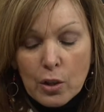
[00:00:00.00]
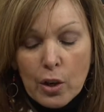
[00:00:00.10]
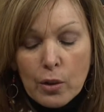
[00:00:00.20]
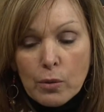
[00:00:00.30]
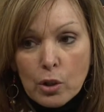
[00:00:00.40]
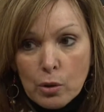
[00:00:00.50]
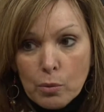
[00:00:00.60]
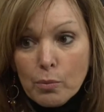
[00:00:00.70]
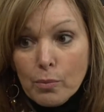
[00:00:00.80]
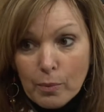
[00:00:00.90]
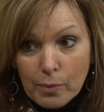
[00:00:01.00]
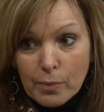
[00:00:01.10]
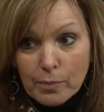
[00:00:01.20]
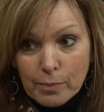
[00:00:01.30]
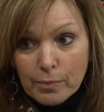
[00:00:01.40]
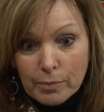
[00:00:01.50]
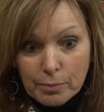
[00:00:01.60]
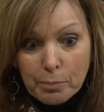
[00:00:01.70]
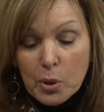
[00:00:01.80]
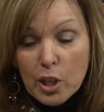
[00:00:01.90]
know you
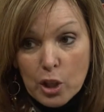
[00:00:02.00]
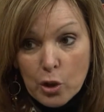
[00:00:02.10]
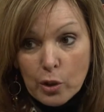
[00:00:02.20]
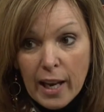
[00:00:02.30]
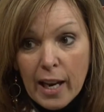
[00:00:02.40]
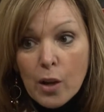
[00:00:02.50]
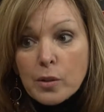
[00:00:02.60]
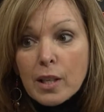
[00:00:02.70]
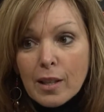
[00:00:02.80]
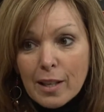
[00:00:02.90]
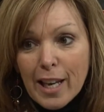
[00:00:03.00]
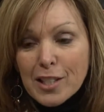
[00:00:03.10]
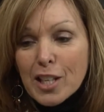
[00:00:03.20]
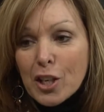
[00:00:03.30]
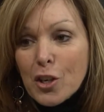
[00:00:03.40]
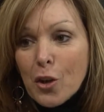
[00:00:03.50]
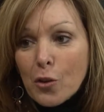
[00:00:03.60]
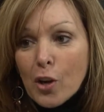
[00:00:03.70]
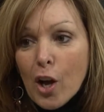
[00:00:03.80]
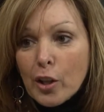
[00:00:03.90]
put it in your account, and then next thing you know, they're
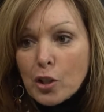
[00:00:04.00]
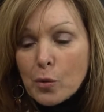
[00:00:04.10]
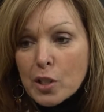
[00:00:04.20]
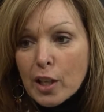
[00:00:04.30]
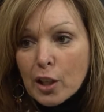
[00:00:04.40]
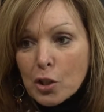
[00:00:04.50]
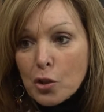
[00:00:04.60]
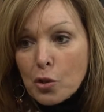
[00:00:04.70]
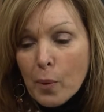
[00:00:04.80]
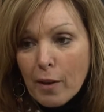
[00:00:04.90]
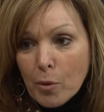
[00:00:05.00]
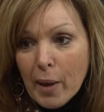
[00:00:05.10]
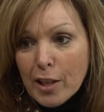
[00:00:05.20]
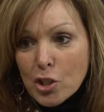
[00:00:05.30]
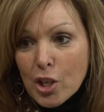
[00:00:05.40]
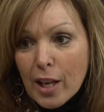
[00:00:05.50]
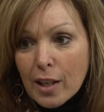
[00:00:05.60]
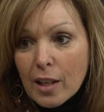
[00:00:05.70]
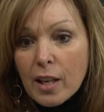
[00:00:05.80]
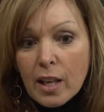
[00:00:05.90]
calling you and telling you you have a bad
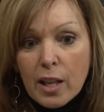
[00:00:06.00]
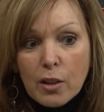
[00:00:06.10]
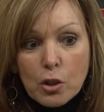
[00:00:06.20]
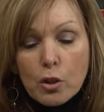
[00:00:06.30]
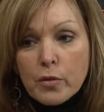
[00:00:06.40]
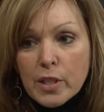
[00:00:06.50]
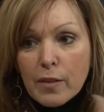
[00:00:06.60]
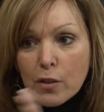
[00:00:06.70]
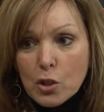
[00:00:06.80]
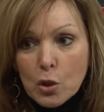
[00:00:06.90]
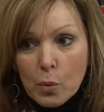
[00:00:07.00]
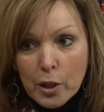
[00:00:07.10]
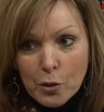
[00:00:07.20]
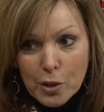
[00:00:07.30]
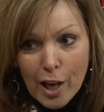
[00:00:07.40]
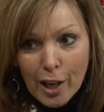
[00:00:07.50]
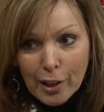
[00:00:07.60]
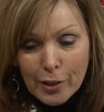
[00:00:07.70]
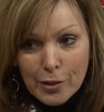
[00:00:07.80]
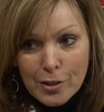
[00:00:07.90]
check. And then you've sent the
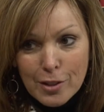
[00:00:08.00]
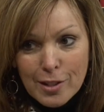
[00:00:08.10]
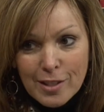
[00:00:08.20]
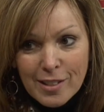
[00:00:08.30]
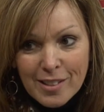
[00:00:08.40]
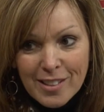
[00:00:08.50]
$200. So you're out